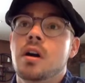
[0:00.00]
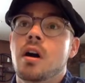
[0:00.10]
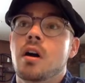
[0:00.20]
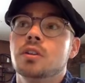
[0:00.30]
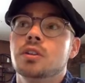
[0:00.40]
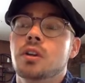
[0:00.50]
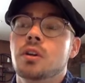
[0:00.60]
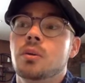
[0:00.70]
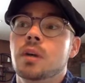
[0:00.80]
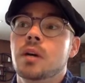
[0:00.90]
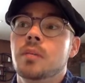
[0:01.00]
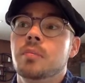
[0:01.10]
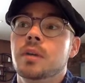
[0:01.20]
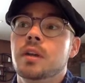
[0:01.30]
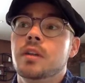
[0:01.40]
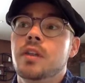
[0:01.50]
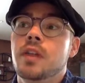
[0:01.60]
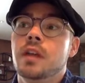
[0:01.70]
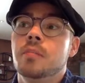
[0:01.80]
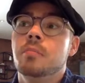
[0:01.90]
also
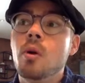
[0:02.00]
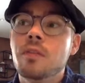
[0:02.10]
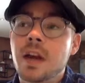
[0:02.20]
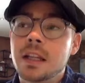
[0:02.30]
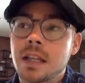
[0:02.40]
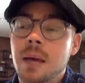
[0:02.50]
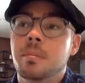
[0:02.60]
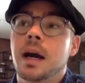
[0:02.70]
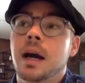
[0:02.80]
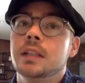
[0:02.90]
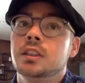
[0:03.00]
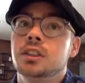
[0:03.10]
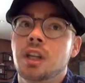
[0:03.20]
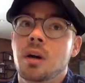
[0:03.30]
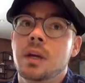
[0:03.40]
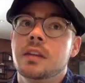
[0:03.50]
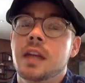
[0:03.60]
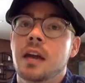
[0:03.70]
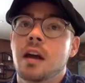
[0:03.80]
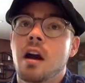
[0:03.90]
motivate that by showing
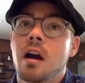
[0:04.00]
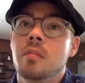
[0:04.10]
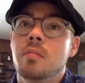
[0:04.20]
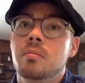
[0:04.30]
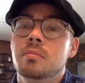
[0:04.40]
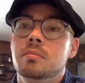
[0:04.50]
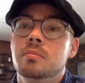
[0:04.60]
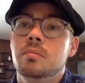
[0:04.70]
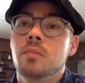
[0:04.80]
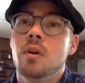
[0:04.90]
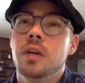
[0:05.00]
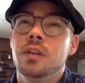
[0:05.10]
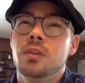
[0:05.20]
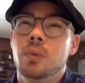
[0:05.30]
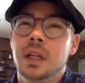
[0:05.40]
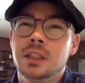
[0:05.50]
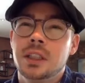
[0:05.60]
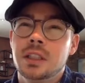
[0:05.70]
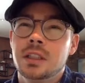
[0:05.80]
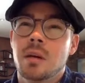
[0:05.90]
that our moral
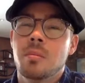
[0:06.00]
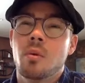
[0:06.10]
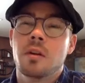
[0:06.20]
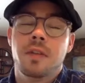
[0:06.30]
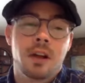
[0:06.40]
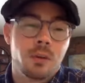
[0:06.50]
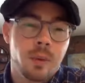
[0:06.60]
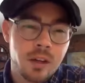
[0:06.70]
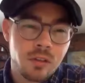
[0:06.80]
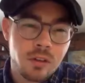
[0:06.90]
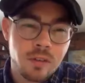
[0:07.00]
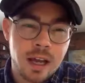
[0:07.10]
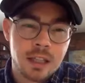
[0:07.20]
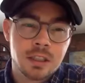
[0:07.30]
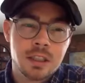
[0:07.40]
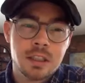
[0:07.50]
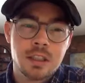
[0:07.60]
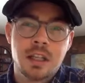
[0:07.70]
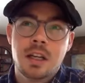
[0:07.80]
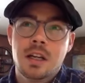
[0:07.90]
intuitions, our moral evaluation of
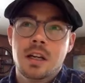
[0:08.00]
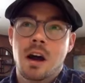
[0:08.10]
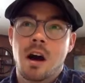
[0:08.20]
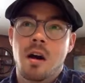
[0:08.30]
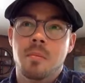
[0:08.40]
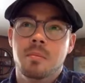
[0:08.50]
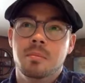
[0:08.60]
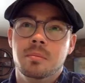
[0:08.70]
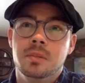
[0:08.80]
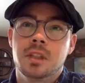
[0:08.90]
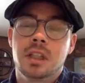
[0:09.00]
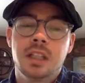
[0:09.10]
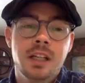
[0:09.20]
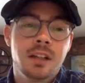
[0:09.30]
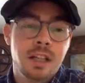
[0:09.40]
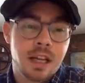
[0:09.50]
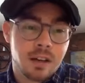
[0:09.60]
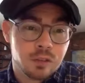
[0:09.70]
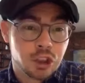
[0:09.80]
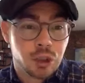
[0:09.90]
actions, clearly kind
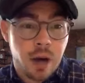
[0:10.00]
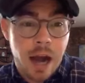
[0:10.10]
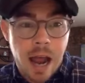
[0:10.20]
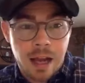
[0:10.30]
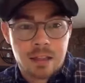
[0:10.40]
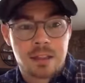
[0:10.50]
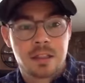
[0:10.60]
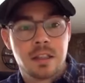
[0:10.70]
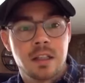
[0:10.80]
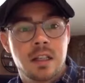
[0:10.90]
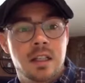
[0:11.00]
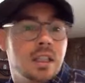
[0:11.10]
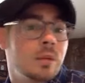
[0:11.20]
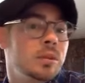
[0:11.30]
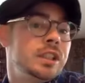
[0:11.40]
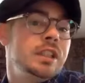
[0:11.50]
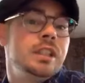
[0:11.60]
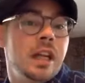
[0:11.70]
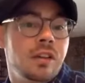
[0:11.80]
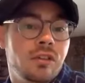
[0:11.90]
of tracks someone's
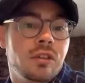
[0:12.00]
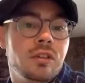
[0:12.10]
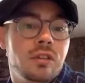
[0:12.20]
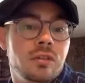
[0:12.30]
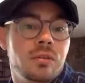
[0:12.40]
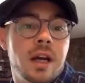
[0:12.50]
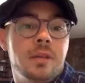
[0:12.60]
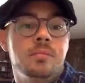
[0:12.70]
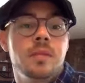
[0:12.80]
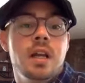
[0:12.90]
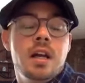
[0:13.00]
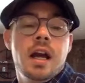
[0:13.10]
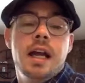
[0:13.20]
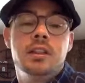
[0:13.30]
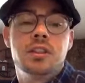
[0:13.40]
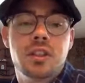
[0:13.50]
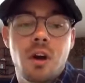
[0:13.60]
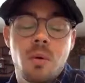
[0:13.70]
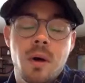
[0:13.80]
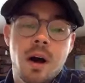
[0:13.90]
intentions, right? And
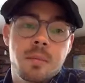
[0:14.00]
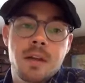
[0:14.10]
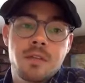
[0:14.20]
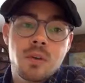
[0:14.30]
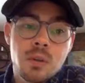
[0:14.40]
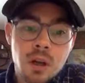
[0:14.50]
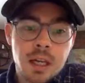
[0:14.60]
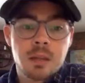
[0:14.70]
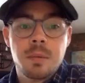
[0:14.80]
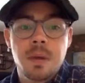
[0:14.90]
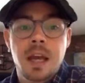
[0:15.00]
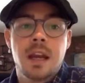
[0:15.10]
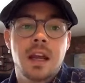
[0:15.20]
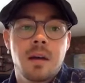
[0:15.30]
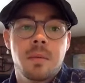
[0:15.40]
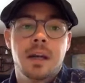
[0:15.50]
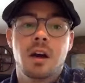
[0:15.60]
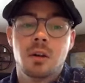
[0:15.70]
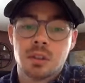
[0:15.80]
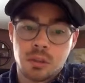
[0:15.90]
so if you look at the beginning of my
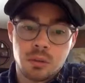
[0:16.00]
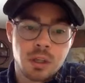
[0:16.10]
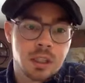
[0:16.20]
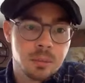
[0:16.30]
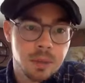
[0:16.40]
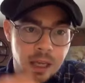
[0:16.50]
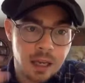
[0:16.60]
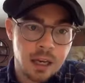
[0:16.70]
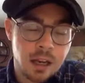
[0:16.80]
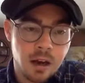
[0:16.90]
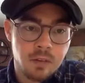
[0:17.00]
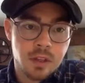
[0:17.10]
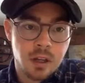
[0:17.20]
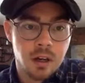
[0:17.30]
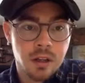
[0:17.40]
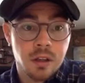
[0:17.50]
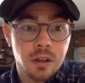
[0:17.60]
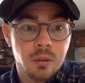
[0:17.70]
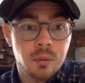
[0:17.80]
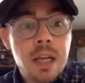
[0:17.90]
notes and you look at the beginning of
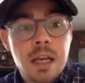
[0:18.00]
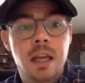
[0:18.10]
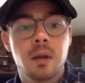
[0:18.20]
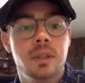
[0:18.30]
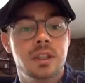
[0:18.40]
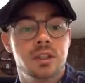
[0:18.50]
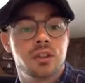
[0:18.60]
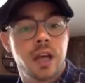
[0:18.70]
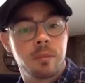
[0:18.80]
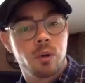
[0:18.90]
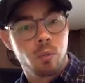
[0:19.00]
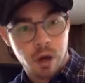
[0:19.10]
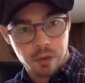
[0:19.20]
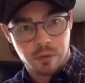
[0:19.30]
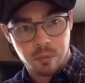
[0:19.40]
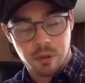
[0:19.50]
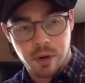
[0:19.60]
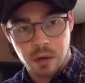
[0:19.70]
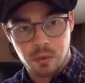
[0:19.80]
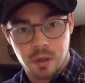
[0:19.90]
the reading, which is chapter 1 from the
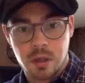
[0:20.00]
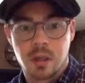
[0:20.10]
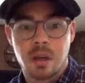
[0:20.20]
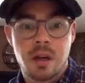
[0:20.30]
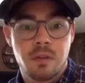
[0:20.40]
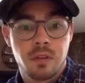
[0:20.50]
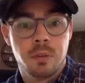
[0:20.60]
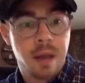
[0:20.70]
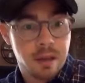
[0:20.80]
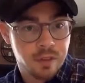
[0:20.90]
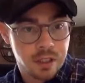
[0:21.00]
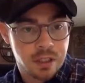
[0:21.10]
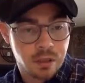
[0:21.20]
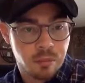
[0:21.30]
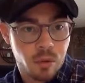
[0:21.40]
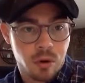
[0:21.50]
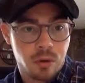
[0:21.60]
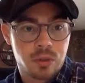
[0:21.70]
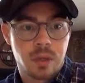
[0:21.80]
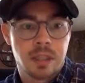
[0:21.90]
Groundwork for the Metaphysics of
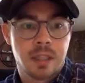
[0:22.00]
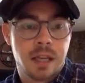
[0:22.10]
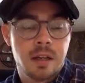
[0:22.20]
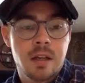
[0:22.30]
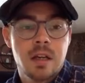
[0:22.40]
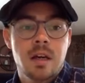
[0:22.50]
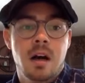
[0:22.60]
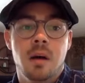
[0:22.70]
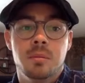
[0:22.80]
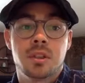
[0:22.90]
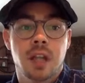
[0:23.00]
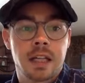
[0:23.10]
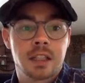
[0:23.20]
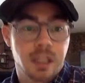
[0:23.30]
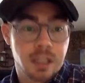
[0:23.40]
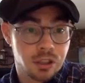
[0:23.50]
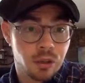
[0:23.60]
Morals, right? That selection, it's an